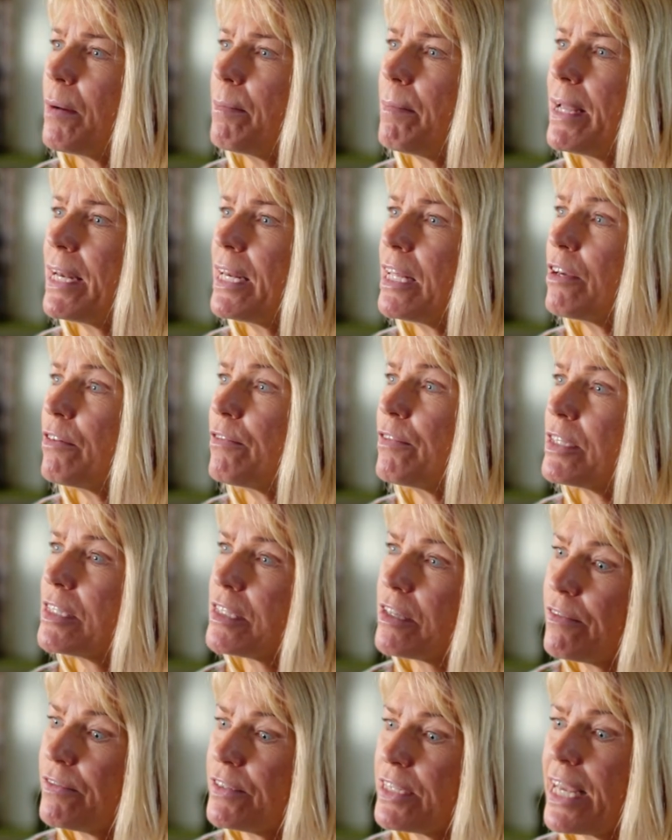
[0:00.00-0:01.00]
Many of us
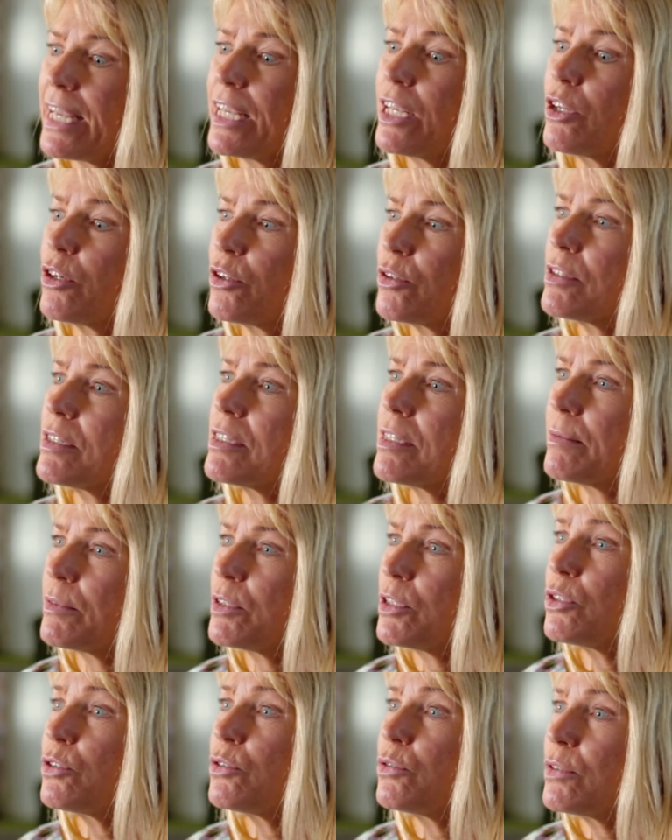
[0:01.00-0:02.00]
have taken on
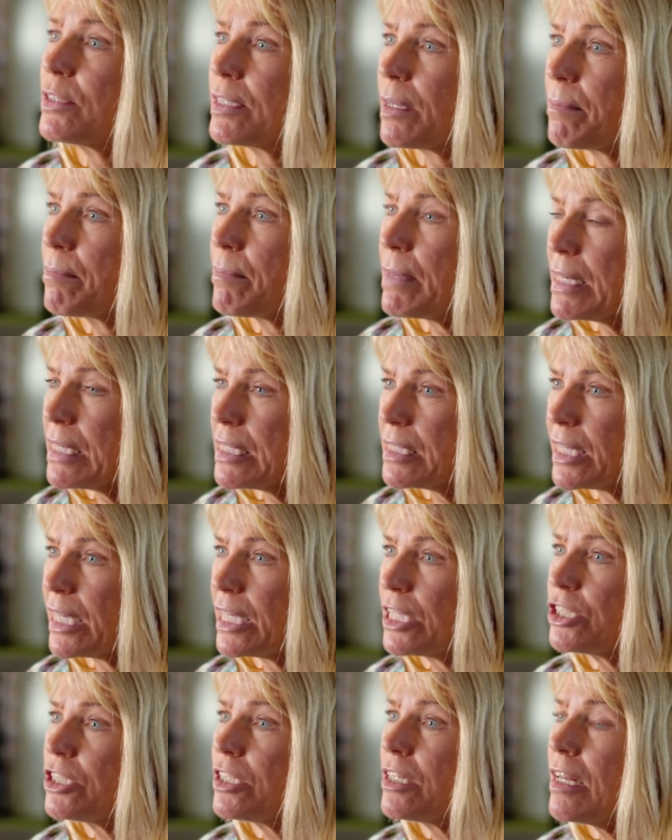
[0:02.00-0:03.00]
to do some
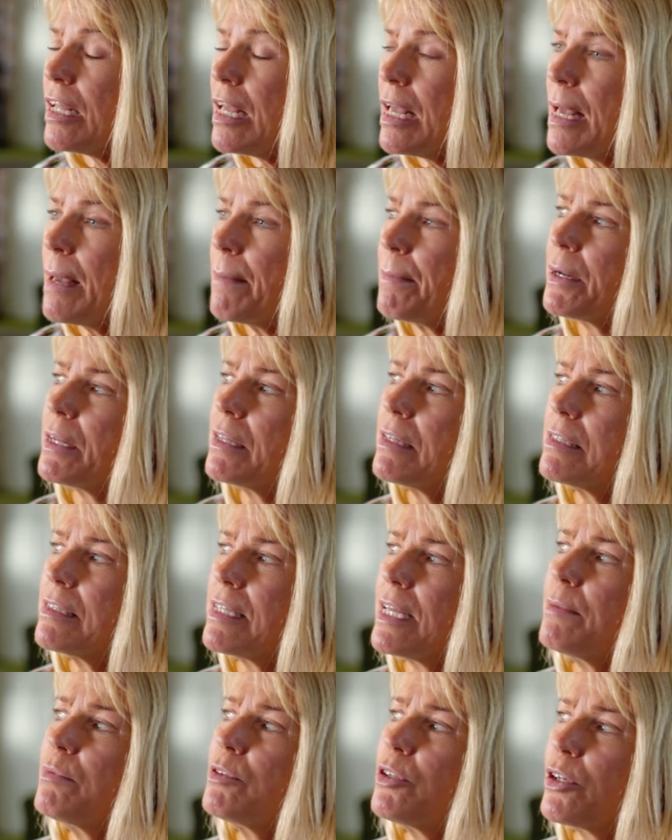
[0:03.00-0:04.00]
meditation, but at the
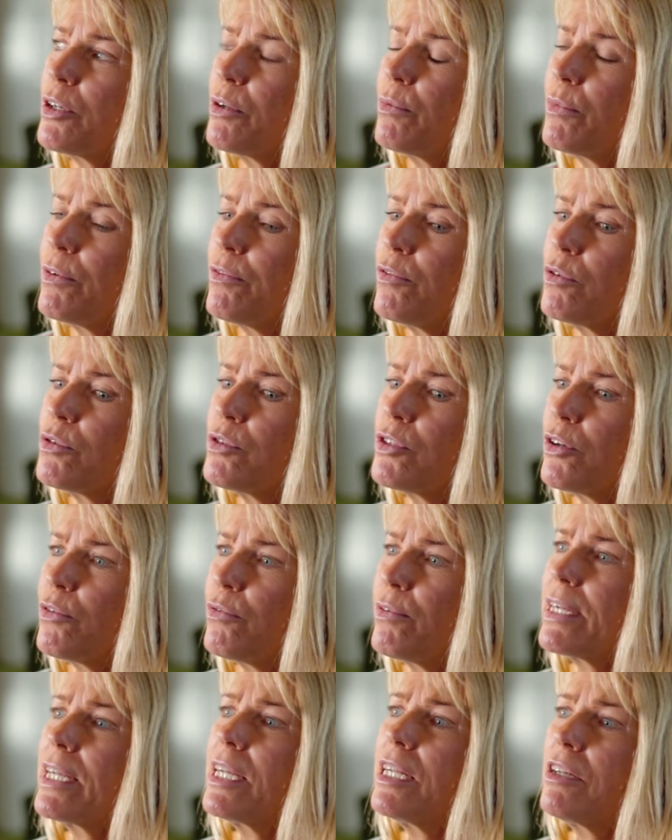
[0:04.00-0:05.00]
same token we've also
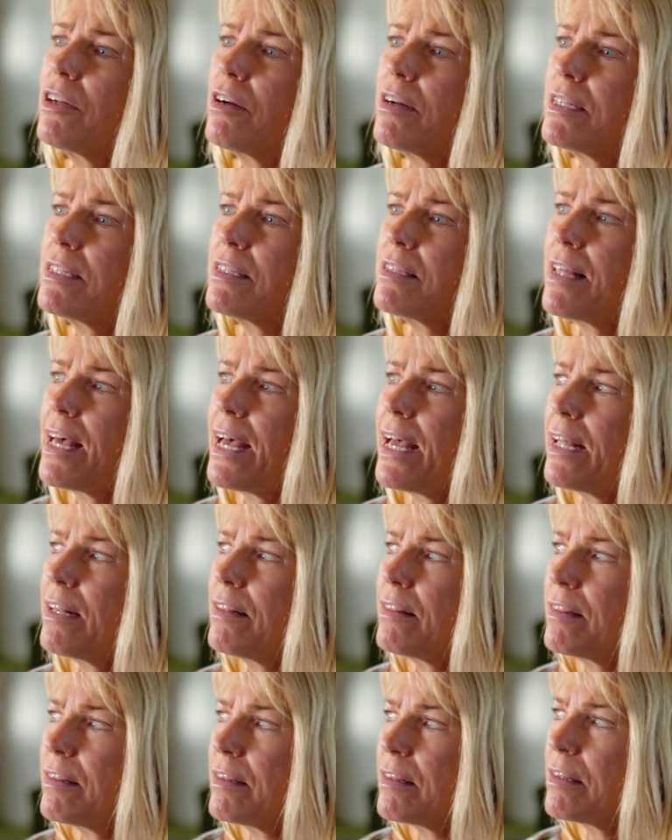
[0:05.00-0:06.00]
recognised that
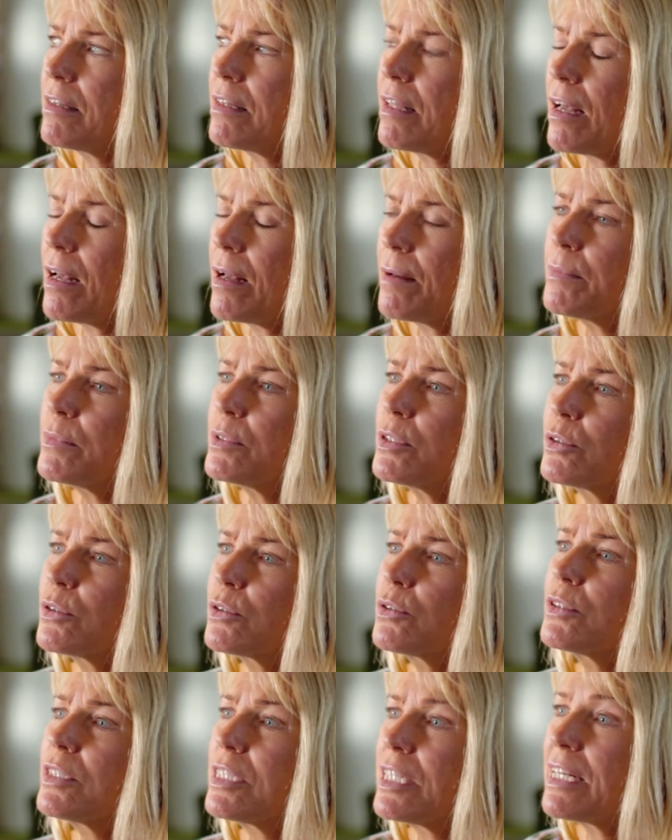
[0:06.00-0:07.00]

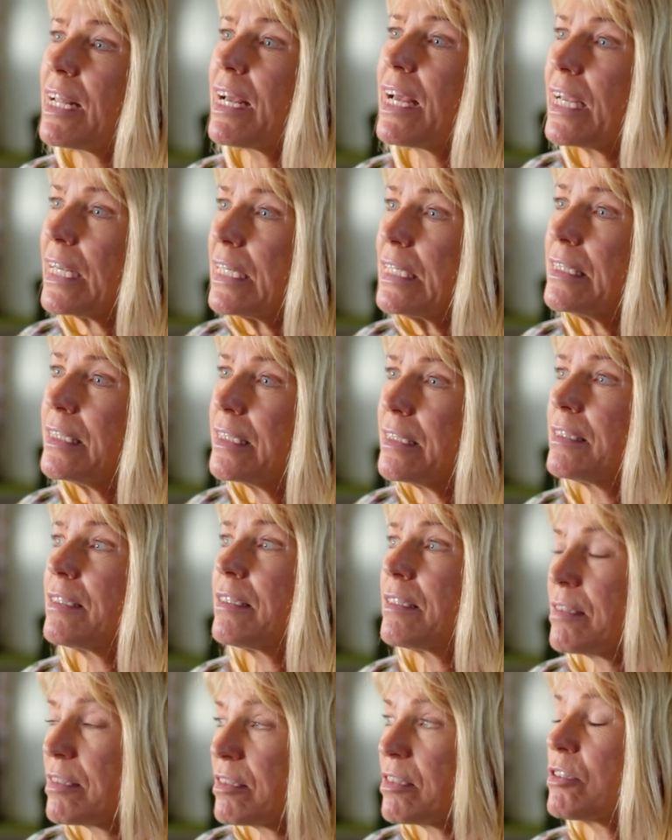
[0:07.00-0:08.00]
today's
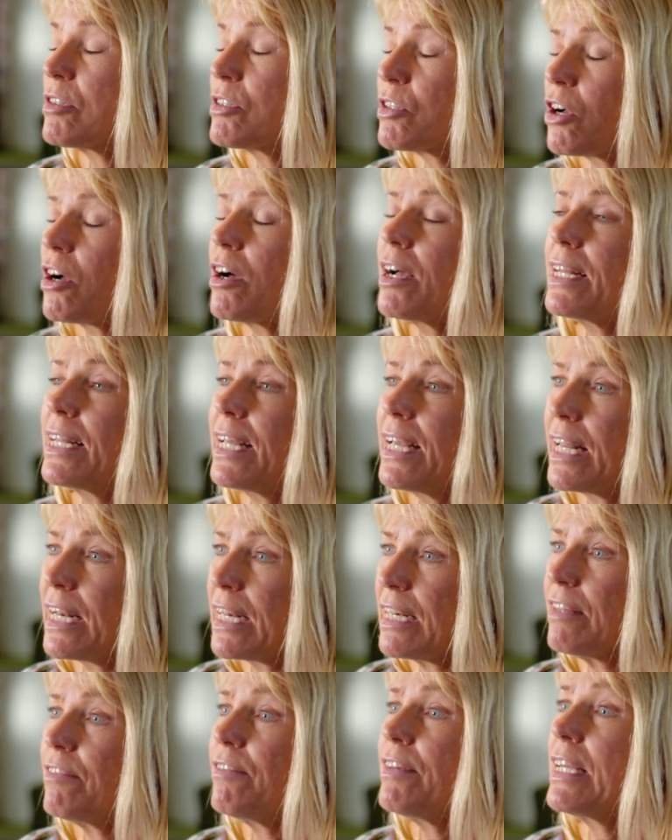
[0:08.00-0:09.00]
society
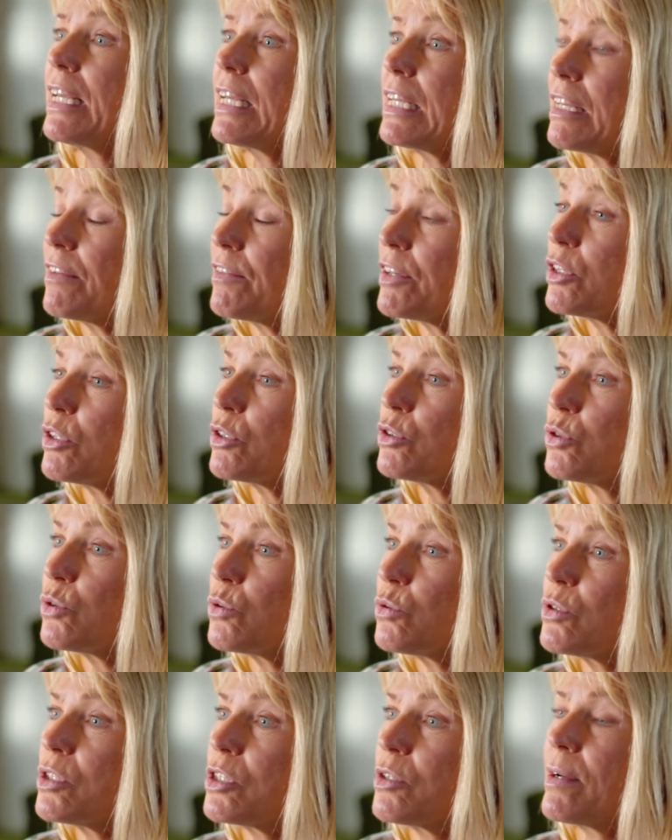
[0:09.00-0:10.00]
and living and giving the
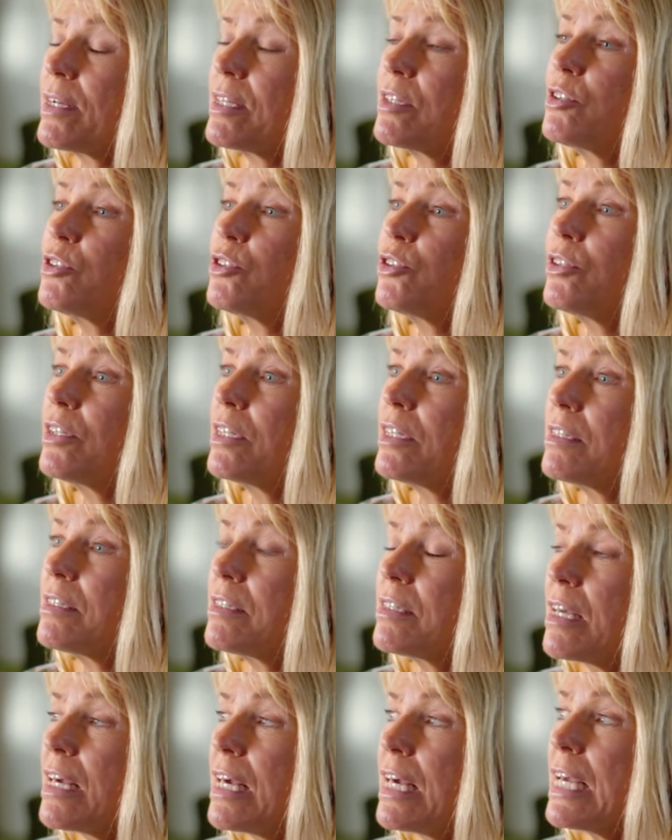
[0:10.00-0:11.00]
tools to our
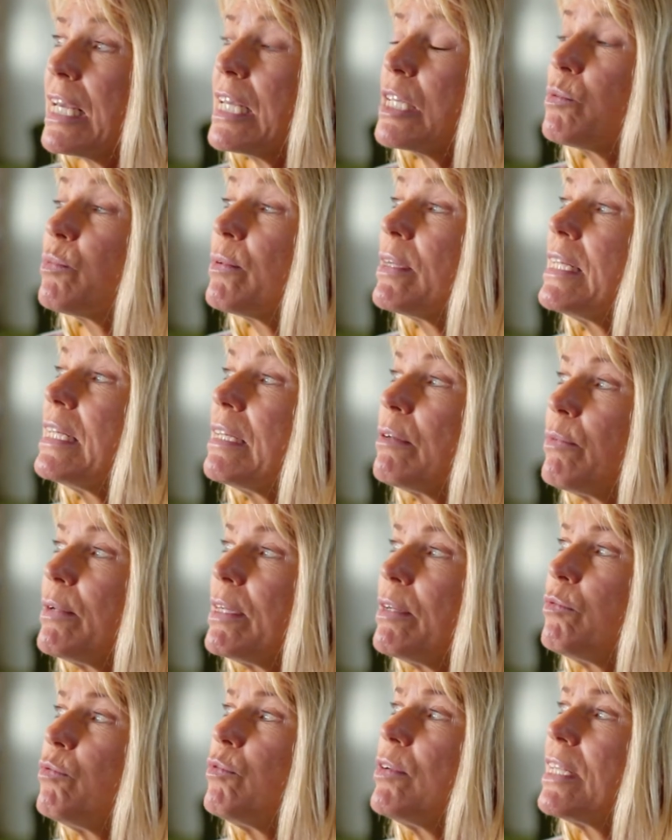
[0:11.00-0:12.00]
students is we
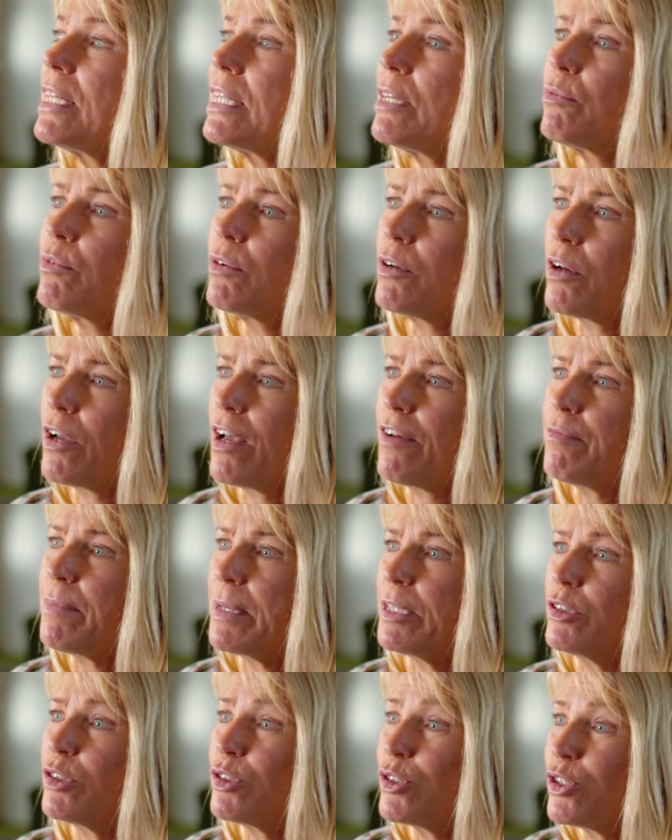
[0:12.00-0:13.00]
really have
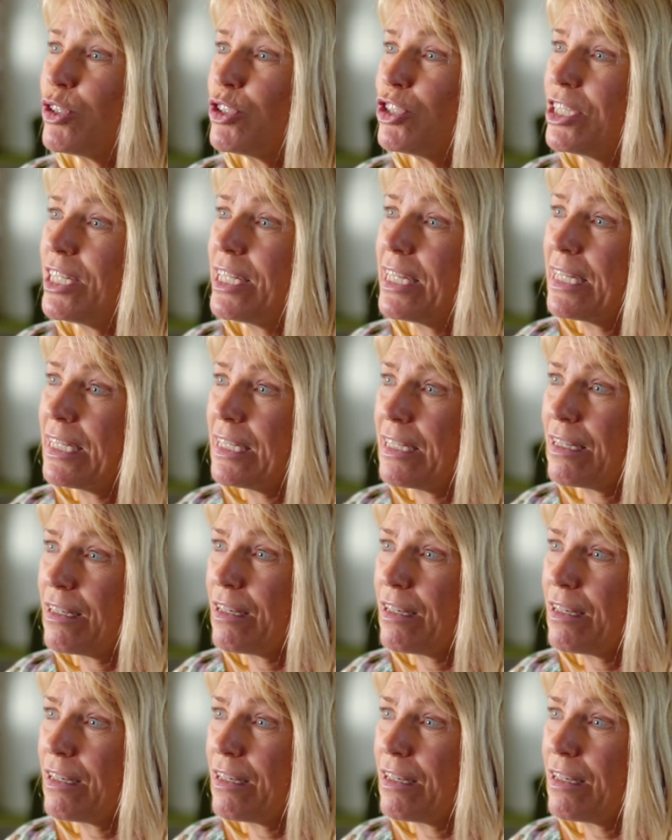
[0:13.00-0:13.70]
been searching